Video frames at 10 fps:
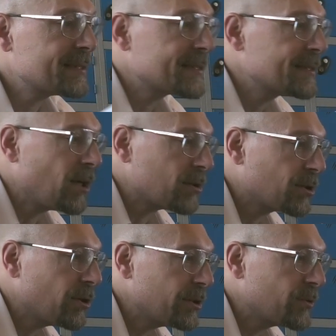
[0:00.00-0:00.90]
is not
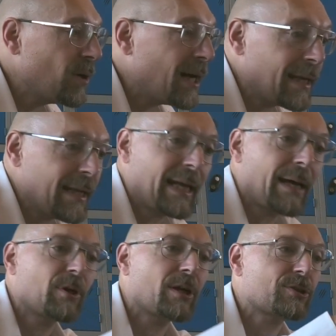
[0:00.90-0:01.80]
going well and
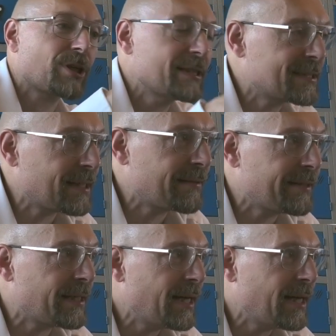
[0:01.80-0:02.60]
I'm going to try this other thing?